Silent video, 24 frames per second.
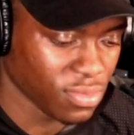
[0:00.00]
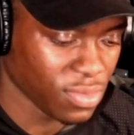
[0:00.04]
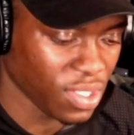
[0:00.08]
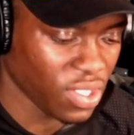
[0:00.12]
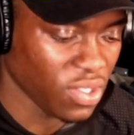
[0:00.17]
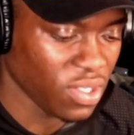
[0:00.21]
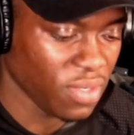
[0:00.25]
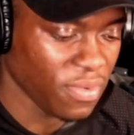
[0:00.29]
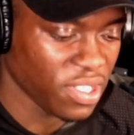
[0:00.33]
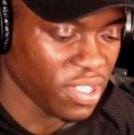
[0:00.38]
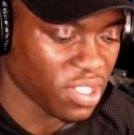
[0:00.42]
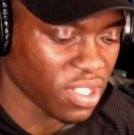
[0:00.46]

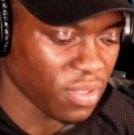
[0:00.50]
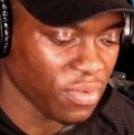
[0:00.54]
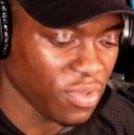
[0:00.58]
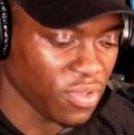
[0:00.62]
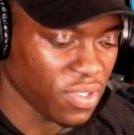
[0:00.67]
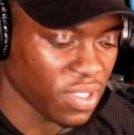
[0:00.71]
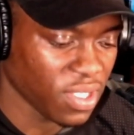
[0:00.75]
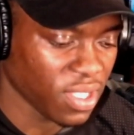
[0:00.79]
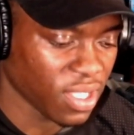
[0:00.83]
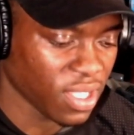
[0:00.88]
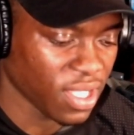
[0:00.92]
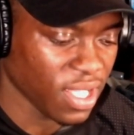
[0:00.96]
To the match
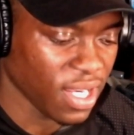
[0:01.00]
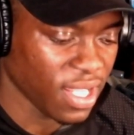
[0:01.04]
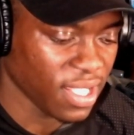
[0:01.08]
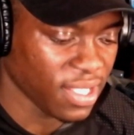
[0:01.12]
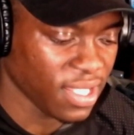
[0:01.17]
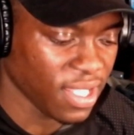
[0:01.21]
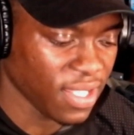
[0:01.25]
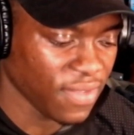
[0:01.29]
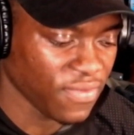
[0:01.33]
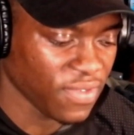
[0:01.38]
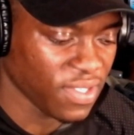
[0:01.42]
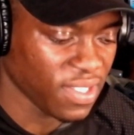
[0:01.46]
music, can I
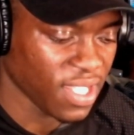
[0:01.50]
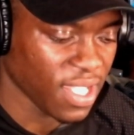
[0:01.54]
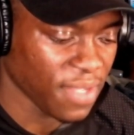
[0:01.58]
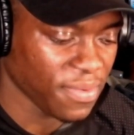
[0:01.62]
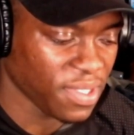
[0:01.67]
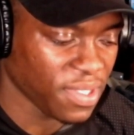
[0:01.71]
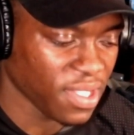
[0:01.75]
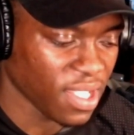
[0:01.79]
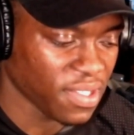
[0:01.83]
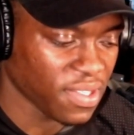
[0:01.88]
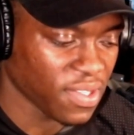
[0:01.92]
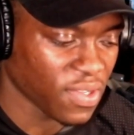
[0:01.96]
take this time
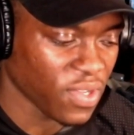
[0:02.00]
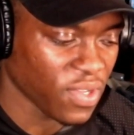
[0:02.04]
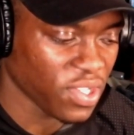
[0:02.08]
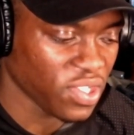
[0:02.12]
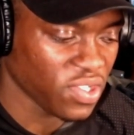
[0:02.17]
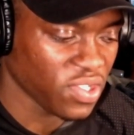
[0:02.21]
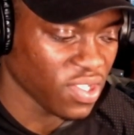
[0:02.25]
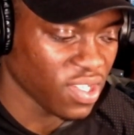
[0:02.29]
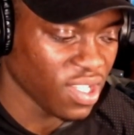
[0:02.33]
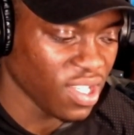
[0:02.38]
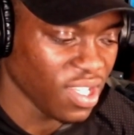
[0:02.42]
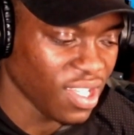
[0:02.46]
to ask a
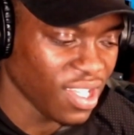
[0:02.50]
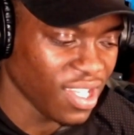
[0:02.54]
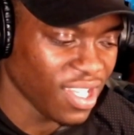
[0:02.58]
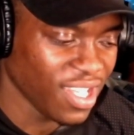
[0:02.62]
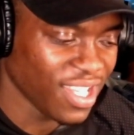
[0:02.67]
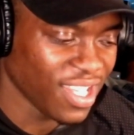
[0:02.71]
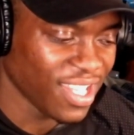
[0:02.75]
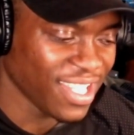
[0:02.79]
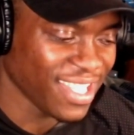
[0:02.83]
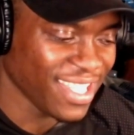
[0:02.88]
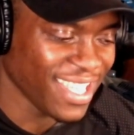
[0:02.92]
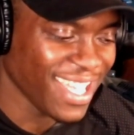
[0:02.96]
question?
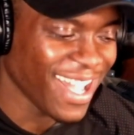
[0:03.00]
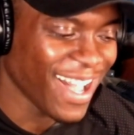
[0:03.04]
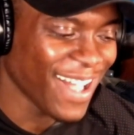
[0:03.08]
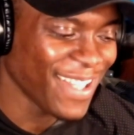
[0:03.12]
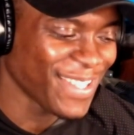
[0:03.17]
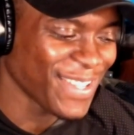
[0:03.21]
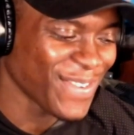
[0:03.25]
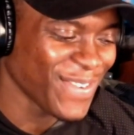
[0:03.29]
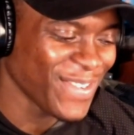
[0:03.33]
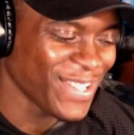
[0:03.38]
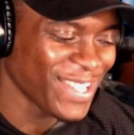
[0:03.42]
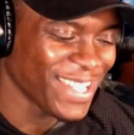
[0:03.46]
Yeah,
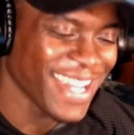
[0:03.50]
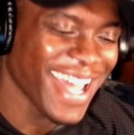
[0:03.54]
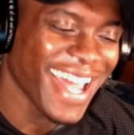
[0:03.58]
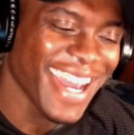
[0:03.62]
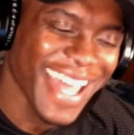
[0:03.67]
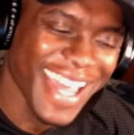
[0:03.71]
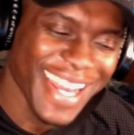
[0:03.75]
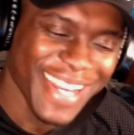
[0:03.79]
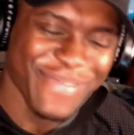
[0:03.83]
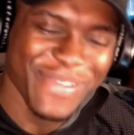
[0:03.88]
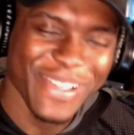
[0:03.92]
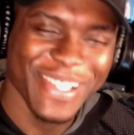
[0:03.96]
ask a question. I
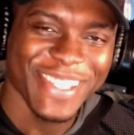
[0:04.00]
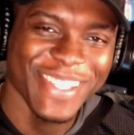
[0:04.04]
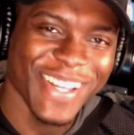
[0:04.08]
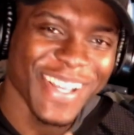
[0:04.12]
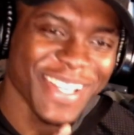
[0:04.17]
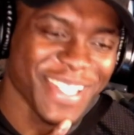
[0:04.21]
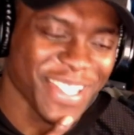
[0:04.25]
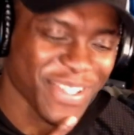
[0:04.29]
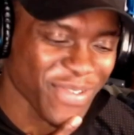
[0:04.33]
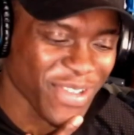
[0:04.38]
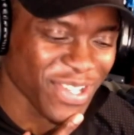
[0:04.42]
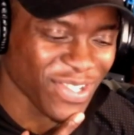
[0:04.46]
like the way she
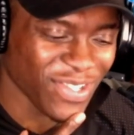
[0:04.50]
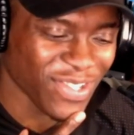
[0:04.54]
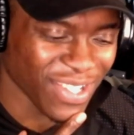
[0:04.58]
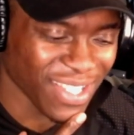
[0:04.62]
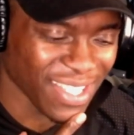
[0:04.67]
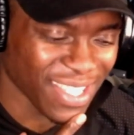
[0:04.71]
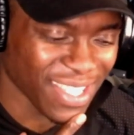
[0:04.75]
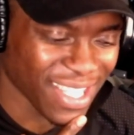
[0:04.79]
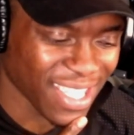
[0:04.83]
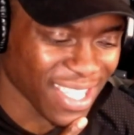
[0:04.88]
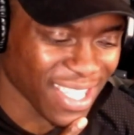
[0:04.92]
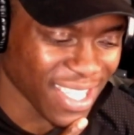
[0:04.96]
asks
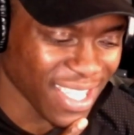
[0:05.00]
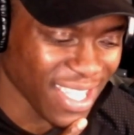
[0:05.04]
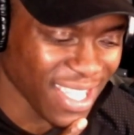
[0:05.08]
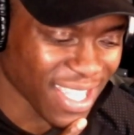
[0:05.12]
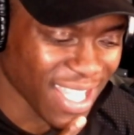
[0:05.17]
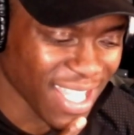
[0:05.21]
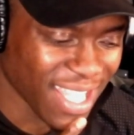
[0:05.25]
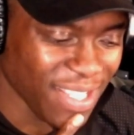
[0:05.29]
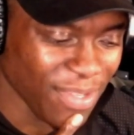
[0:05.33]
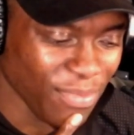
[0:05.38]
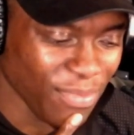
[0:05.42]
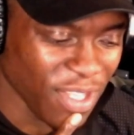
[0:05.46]
questions.
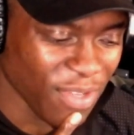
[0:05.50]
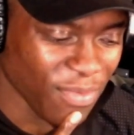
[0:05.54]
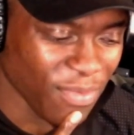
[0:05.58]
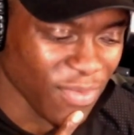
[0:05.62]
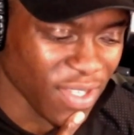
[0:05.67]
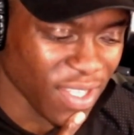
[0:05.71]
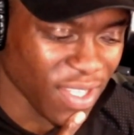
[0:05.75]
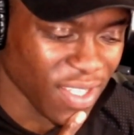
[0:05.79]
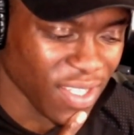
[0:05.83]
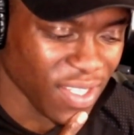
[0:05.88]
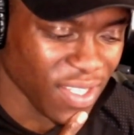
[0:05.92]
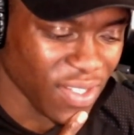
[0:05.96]

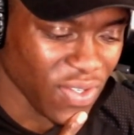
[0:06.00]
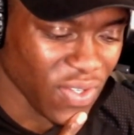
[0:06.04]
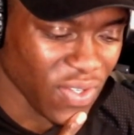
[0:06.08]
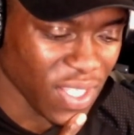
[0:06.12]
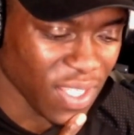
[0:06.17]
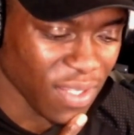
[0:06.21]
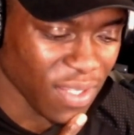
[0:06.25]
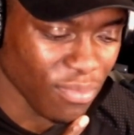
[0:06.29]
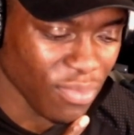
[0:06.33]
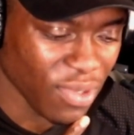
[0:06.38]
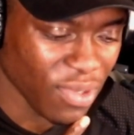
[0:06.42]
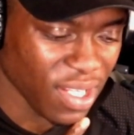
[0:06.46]
Katamimi is
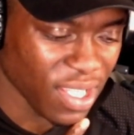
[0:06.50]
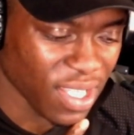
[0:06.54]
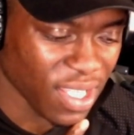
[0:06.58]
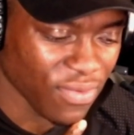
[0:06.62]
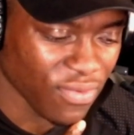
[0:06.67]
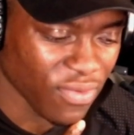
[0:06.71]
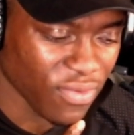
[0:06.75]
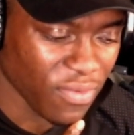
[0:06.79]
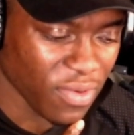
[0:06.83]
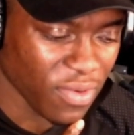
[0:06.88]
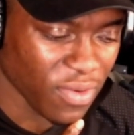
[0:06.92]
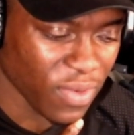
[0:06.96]
using bullets,
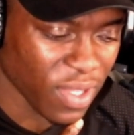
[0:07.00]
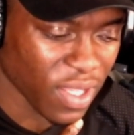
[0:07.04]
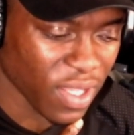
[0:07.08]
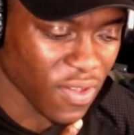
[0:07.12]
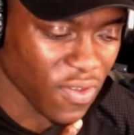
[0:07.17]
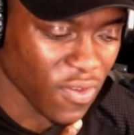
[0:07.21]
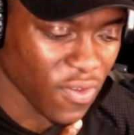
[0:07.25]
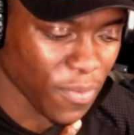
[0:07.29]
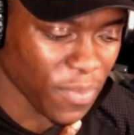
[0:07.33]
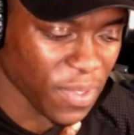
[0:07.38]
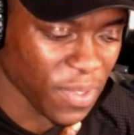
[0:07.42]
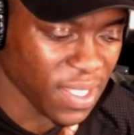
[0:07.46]
very rare
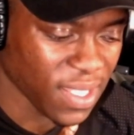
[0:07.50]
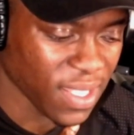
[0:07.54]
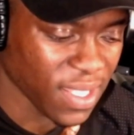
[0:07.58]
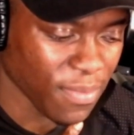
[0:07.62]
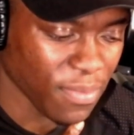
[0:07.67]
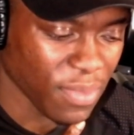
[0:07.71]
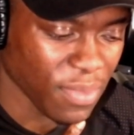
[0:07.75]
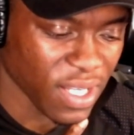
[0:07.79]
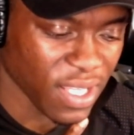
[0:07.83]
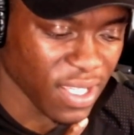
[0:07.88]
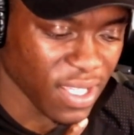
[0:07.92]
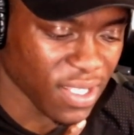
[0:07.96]
composite
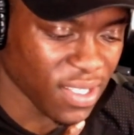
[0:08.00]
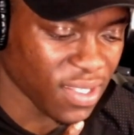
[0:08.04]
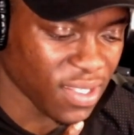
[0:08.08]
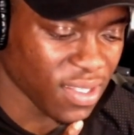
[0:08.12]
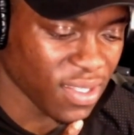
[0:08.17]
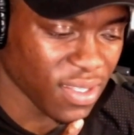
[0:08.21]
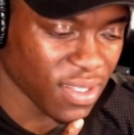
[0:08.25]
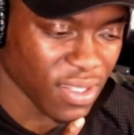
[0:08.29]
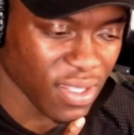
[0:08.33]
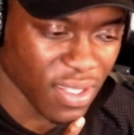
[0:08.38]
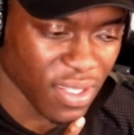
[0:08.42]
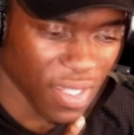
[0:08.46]

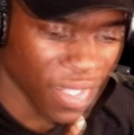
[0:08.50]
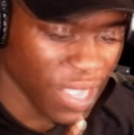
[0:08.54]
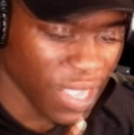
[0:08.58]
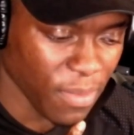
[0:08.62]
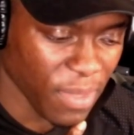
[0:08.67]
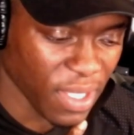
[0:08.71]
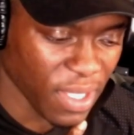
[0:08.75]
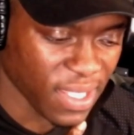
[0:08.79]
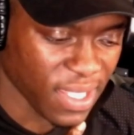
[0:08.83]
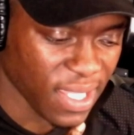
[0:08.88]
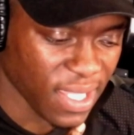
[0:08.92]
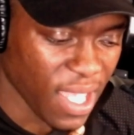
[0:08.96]
bullets. He
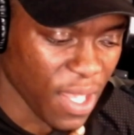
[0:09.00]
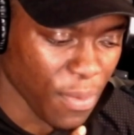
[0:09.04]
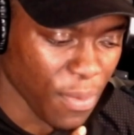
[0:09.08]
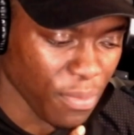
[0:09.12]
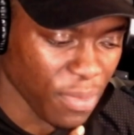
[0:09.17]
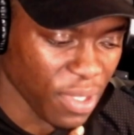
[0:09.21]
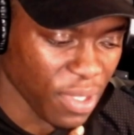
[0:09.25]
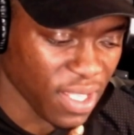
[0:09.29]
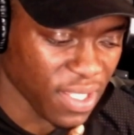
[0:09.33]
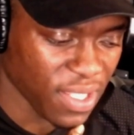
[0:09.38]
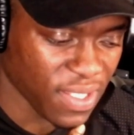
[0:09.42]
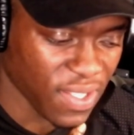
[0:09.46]
mixed hound
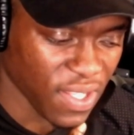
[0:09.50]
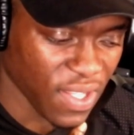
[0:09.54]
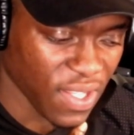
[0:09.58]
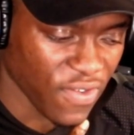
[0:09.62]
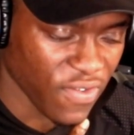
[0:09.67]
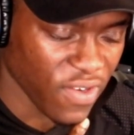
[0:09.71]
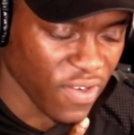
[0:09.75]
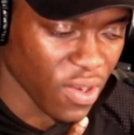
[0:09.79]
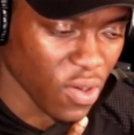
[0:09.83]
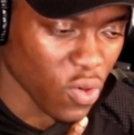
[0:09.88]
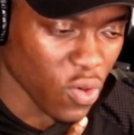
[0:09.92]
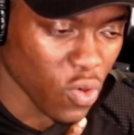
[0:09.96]
bullets to
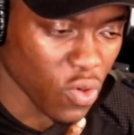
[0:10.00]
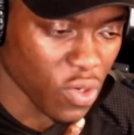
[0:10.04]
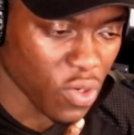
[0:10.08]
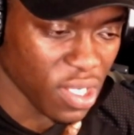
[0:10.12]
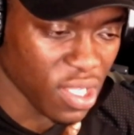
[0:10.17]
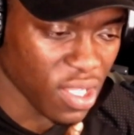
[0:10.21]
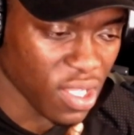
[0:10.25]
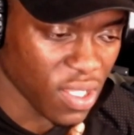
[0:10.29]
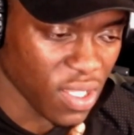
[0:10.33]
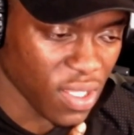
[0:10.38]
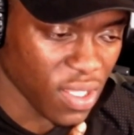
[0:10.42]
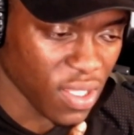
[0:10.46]
create Hornet.